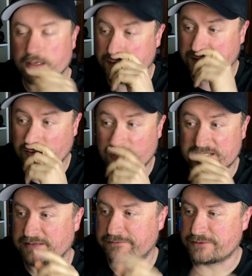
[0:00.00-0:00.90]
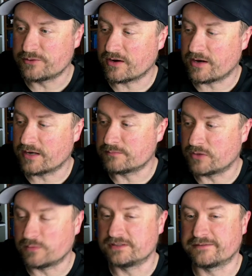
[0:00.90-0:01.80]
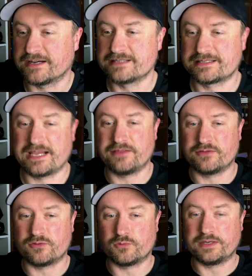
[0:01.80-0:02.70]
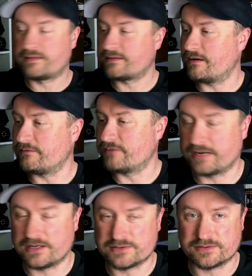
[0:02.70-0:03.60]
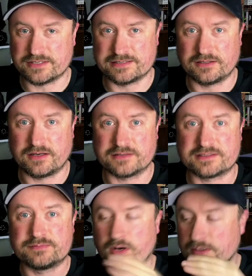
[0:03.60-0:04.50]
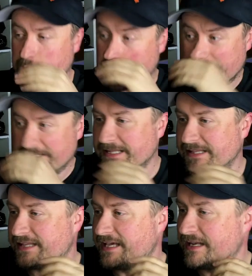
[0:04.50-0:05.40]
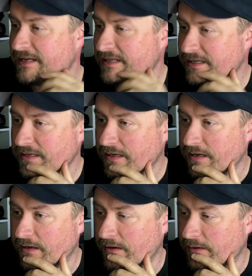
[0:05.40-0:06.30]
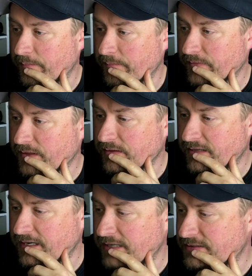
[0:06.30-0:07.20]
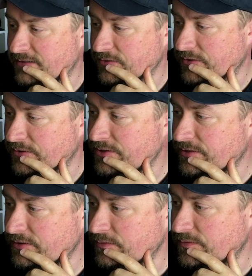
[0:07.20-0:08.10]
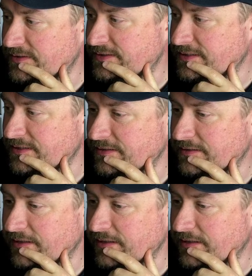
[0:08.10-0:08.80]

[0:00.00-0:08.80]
other thing was, if you are on a mobile device and the width of the browser is a lot smaller, then that search, you will see